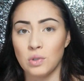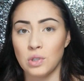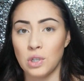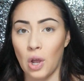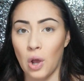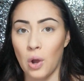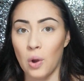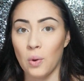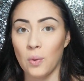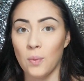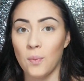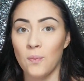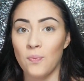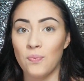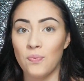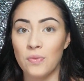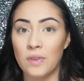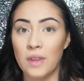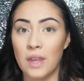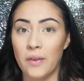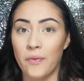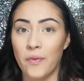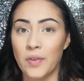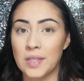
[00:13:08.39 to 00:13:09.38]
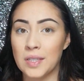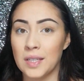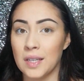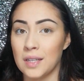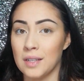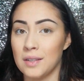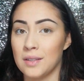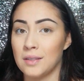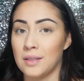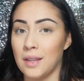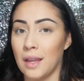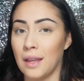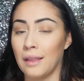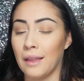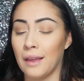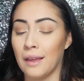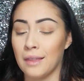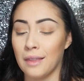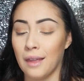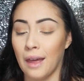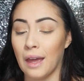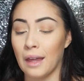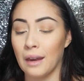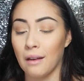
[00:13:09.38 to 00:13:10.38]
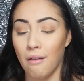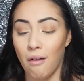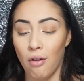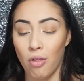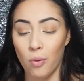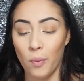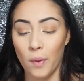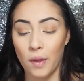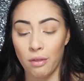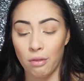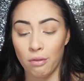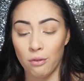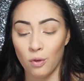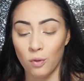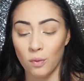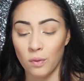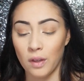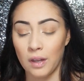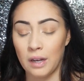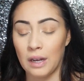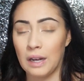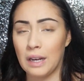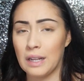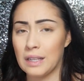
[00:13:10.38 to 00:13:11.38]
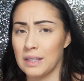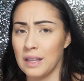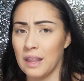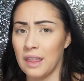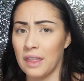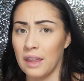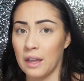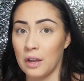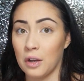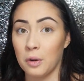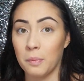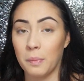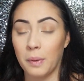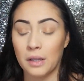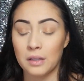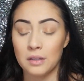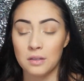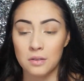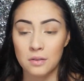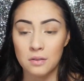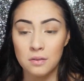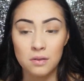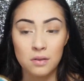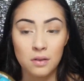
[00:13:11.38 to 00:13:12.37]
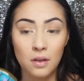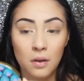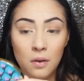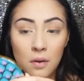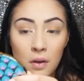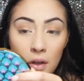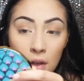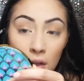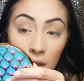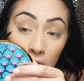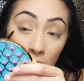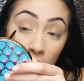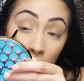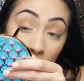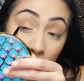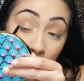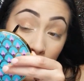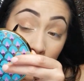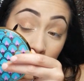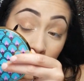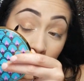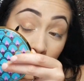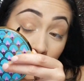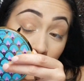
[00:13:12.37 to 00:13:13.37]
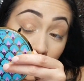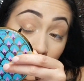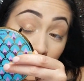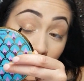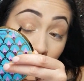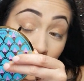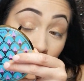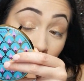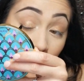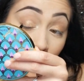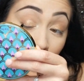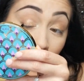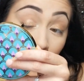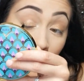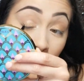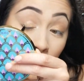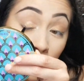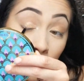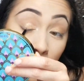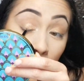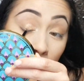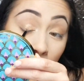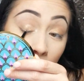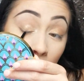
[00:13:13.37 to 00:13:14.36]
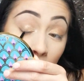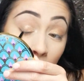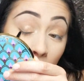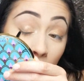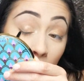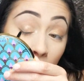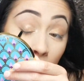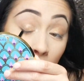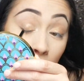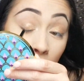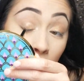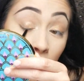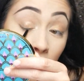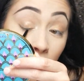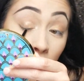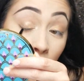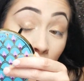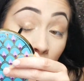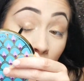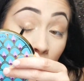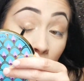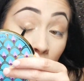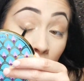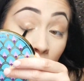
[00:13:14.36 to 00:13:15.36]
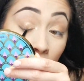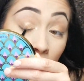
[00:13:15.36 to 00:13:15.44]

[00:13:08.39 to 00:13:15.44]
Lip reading: know if it's going to stay like that all the way through. And it is a thicker pencil, so it's a little strange, but let's try it.